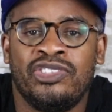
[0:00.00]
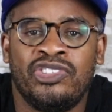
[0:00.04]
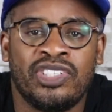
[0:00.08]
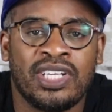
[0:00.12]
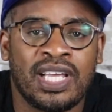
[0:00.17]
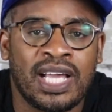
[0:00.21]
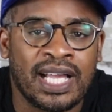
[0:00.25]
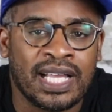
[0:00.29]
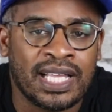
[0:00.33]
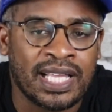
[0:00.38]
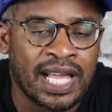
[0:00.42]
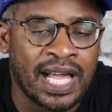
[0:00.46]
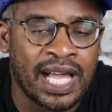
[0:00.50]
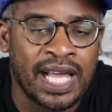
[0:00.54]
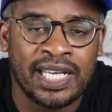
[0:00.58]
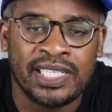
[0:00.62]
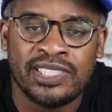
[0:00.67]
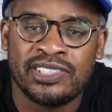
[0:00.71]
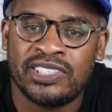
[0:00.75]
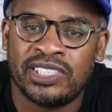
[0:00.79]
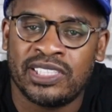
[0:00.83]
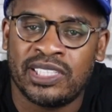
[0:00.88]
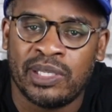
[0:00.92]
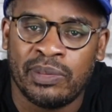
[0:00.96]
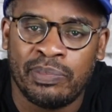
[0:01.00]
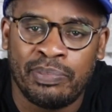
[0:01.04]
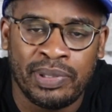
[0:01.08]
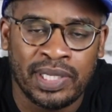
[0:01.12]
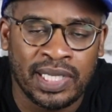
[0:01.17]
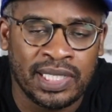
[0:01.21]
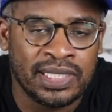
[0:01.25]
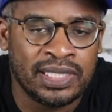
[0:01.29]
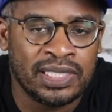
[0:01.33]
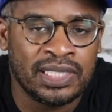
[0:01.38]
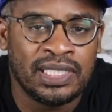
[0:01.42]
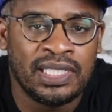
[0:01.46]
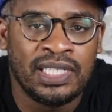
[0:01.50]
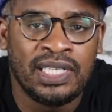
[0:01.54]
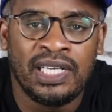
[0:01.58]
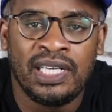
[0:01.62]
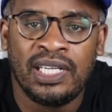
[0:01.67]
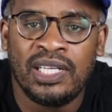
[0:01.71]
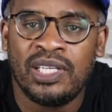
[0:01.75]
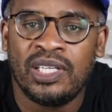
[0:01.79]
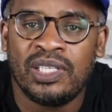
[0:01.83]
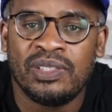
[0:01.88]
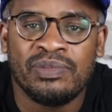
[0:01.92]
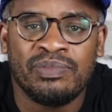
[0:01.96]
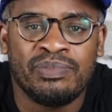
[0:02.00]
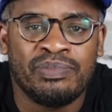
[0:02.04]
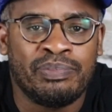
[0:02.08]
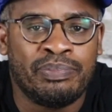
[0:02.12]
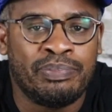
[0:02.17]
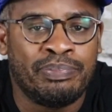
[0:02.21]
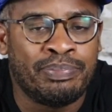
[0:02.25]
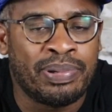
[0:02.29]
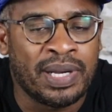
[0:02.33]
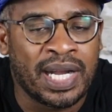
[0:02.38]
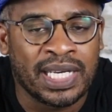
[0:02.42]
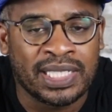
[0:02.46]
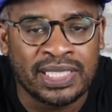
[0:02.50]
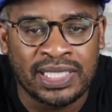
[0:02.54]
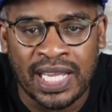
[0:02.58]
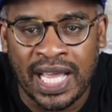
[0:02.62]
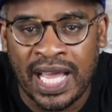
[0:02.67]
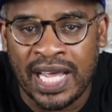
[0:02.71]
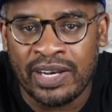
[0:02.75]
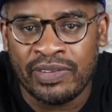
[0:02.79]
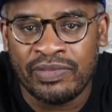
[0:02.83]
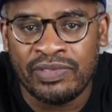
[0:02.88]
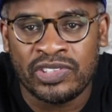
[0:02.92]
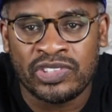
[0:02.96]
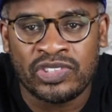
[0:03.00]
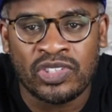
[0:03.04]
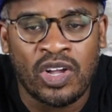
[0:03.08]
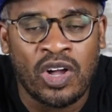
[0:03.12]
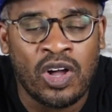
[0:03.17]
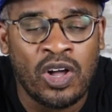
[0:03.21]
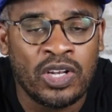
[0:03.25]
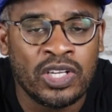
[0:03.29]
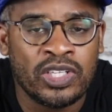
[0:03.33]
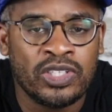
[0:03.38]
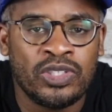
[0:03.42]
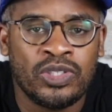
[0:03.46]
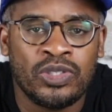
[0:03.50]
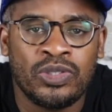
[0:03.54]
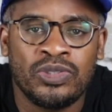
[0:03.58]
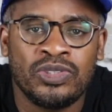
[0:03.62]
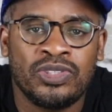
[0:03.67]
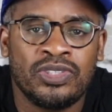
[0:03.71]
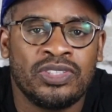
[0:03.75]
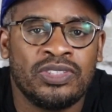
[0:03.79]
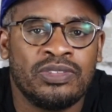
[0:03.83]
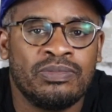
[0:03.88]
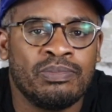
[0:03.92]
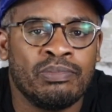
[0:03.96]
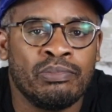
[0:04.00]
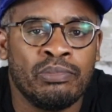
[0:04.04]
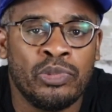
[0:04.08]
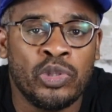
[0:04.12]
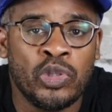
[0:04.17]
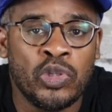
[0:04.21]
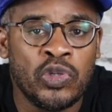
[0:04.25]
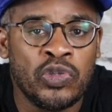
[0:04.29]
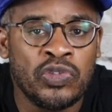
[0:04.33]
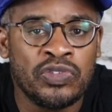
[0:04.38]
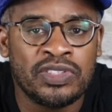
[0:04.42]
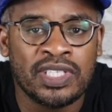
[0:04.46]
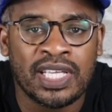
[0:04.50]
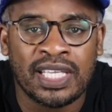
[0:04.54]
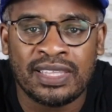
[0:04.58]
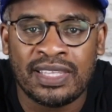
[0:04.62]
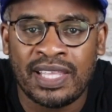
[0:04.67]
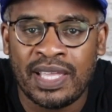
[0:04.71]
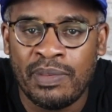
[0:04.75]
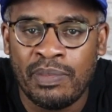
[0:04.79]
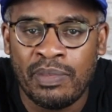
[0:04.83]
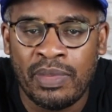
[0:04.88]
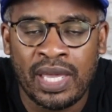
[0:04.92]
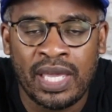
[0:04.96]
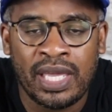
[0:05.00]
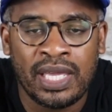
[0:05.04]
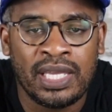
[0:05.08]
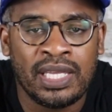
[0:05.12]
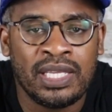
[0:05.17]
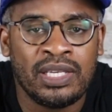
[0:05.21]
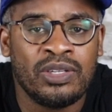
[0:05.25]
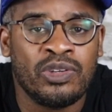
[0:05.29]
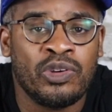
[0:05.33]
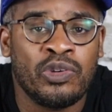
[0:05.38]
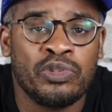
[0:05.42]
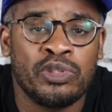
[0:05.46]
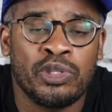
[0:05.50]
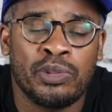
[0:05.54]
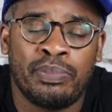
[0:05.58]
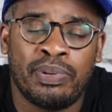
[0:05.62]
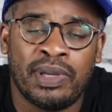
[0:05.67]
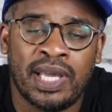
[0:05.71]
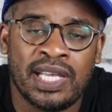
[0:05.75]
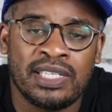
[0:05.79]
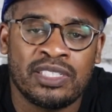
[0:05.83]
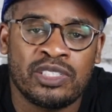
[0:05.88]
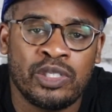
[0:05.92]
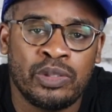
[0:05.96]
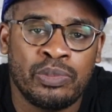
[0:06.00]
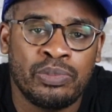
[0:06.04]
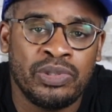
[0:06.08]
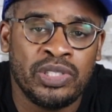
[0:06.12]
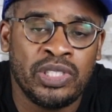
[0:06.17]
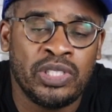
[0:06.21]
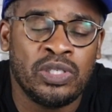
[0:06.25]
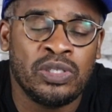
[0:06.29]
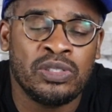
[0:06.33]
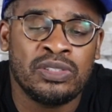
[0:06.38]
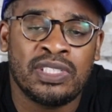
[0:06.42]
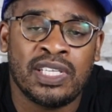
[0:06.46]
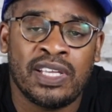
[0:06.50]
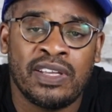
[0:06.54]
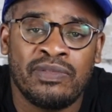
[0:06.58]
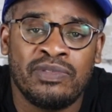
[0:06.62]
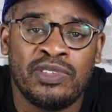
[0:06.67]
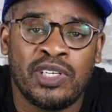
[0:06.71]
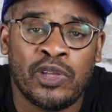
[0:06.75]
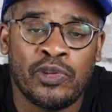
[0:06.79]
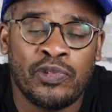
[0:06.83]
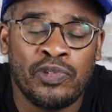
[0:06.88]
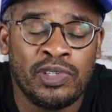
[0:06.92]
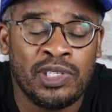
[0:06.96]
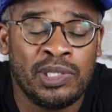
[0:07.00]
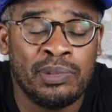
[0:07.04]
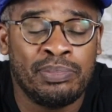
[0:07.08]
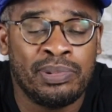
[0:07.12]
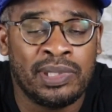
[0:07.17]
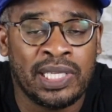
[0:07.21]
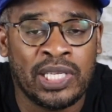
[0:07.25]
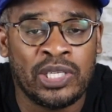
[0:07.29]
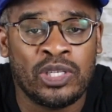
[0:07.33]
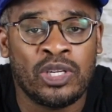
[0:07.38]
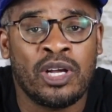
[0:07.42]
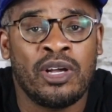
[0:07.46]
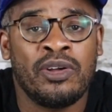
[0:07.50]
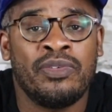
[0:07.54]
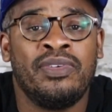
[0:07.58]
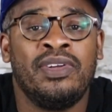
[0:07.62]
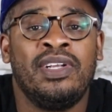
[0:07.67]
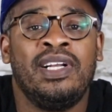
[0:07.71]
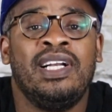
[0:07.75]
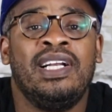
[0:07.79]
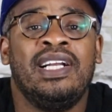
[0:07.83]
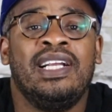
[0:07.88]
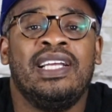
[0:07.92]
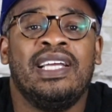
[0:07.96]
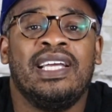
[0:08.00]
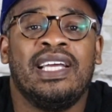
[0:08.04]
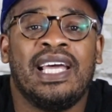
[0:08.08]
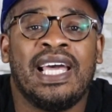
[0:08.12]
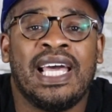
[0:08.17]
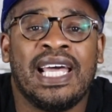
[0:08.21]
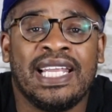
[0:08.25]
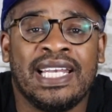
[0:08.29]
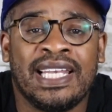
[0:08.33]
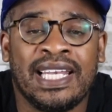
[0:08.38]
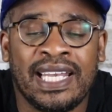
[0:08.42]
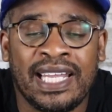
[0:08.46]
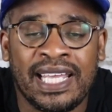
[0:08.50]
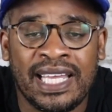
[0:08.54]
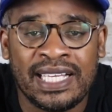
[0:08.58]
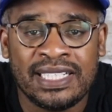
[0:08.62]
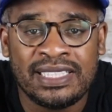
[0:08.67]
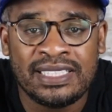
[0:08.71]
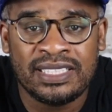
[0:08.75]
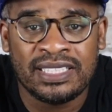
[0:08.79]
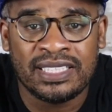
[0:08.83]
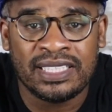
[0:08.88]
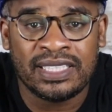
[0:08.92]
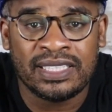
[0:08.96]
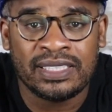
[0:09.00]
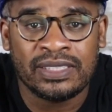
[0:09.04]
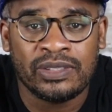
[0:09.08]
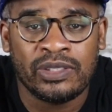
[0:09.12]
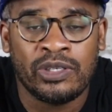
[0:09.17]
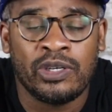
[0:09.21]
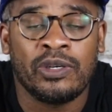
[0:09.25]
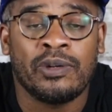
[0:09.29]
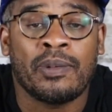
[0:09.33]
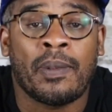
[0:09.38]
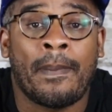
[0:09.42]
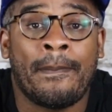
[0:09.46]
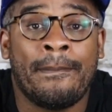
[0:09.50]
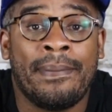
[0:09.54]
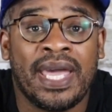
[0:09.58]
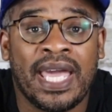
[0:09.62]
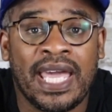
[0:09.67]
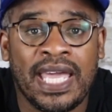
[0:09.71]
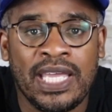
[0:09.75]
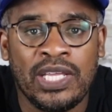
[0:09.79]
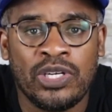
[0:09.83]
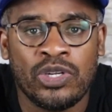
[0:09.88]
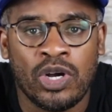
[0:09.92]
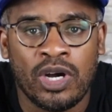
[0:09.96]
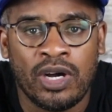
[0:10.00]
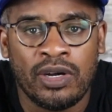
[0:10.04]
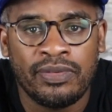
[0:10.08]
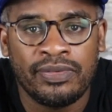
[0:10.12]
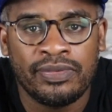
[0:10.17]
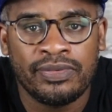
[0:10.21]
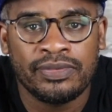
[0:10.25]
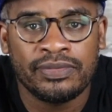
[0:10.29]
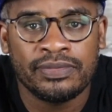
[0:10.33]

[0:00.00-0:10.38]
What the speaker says: John Collins and Capella, Bogdanovich, all of those moves that they made over the past couple of years have definitely played off. Atlanta, or paid off.